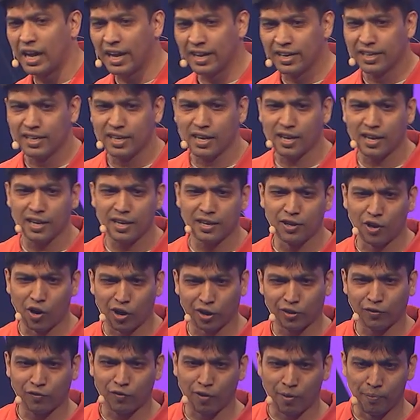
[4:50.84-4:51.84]
the idea I
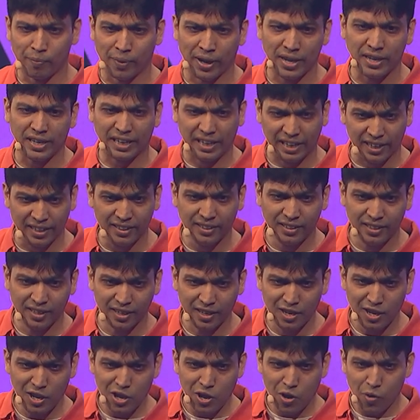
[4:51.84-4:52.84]
got from my kid,
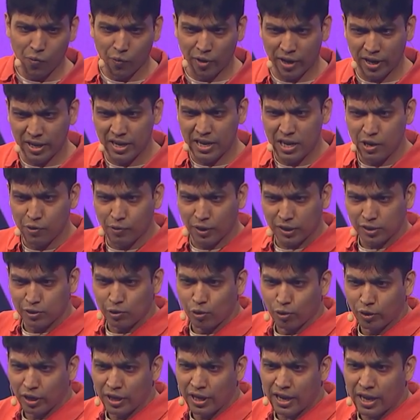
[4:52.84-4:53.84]
when he was
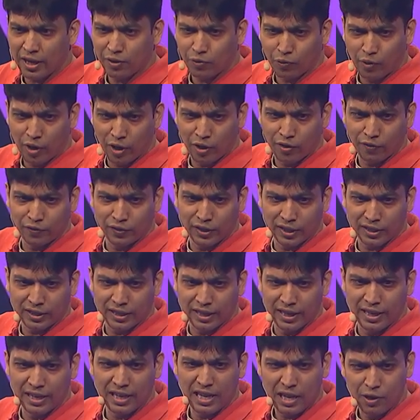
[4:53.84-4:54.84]
looking at one of the
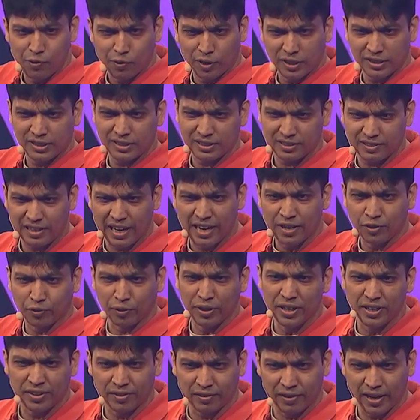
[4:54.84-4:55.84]
things, he was trying
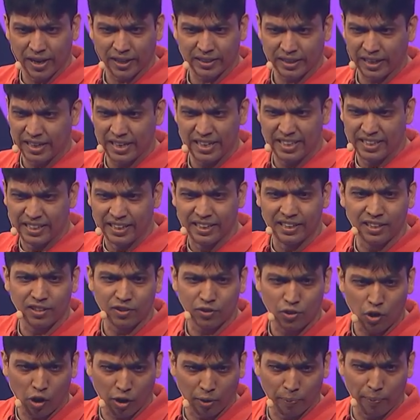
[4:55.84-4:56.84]
to interact, and it didn't
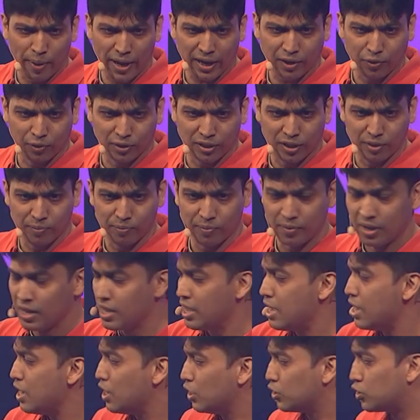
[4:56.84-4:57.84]
talk back with him.
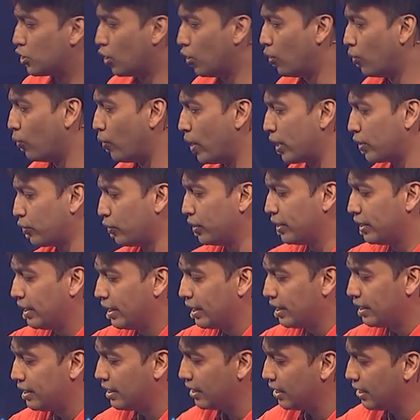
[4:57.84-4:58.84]
So what we
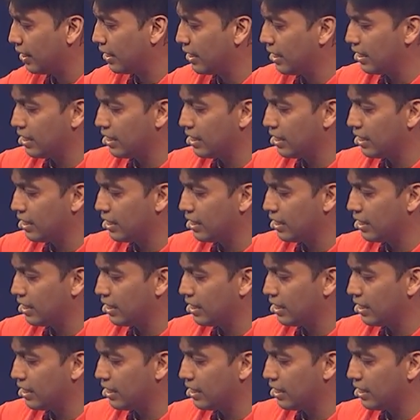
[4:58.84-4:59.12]
did,